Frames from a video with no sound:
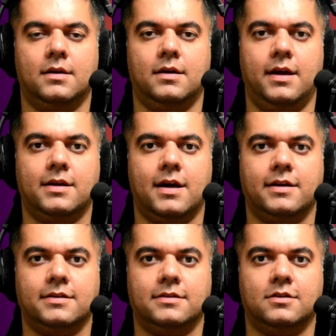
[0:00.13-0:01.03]
Hey
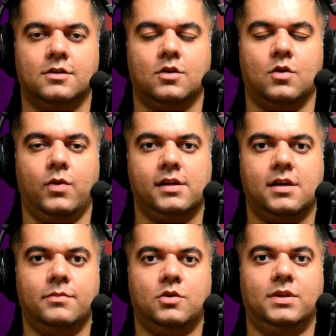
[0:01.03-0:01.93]
guys,
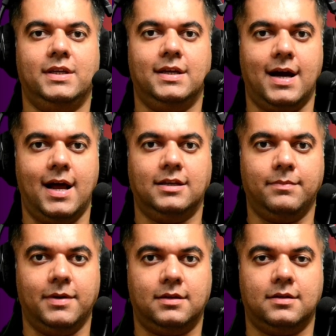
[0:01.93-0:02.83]
welcome to the
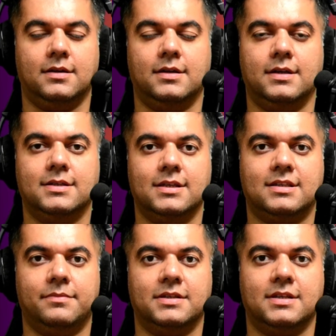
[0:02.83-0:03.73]
Ultimate
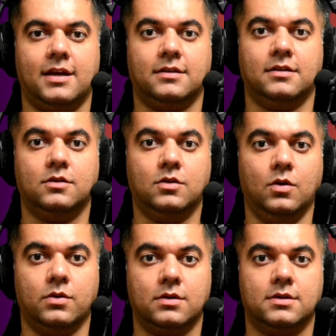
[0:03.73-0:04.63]
System Design
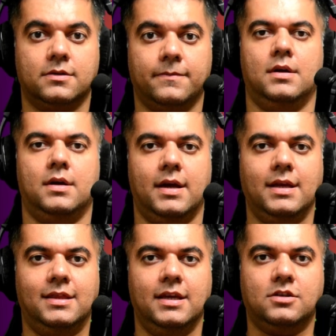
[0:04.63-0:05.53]
course.
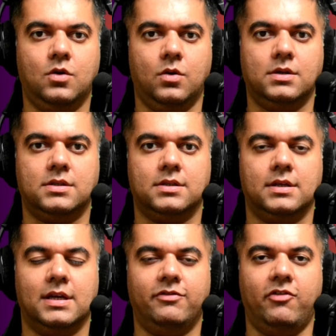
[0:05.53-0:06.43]
In this course,
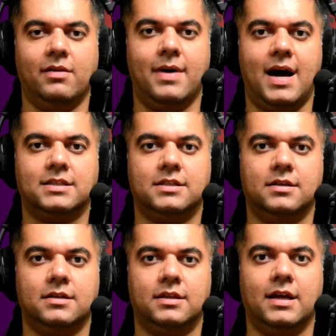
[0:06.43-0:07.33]
we will
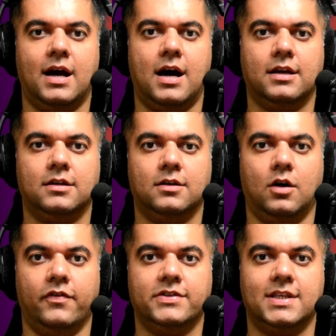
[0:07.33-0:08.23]
master the art
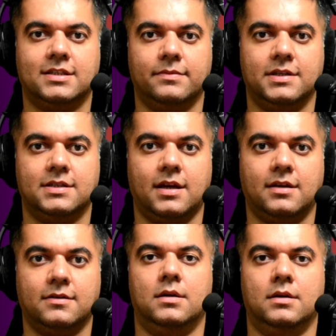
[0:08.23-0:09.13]
of system
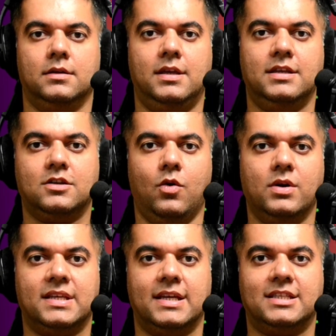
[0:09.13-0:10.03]
design. This
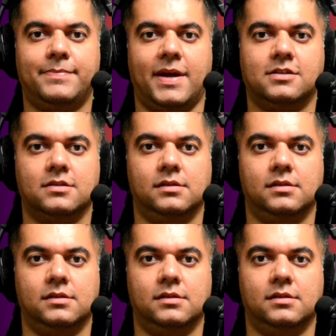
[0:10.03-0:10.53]
course is special